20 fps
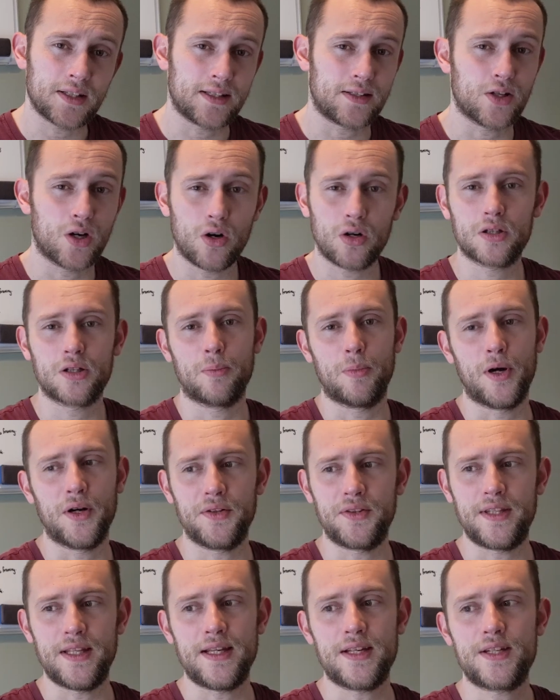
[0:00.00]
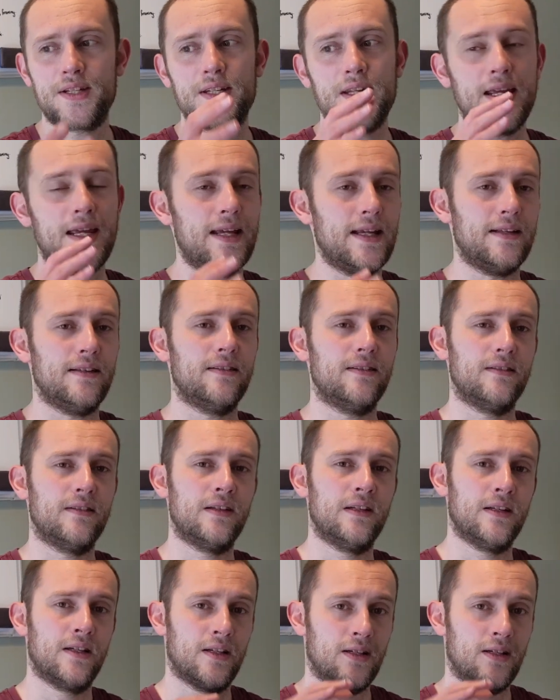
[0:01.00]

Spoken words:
he talked about this in